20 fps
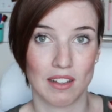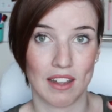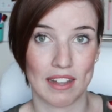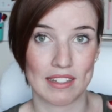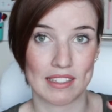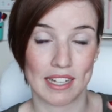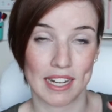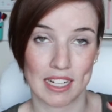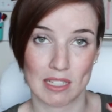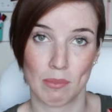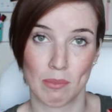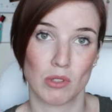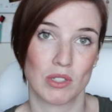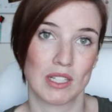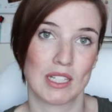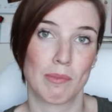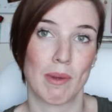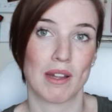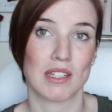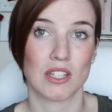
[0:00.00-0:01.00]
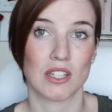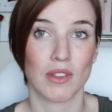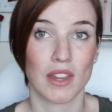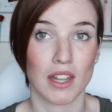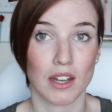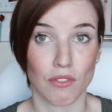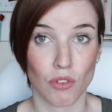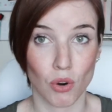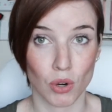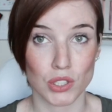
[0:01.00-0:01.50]
as the next most expensive, and
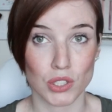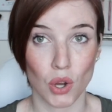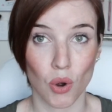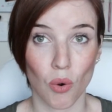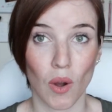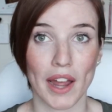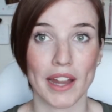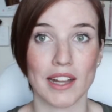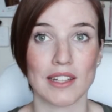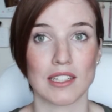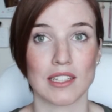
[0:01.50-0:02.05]
then of course Hawaii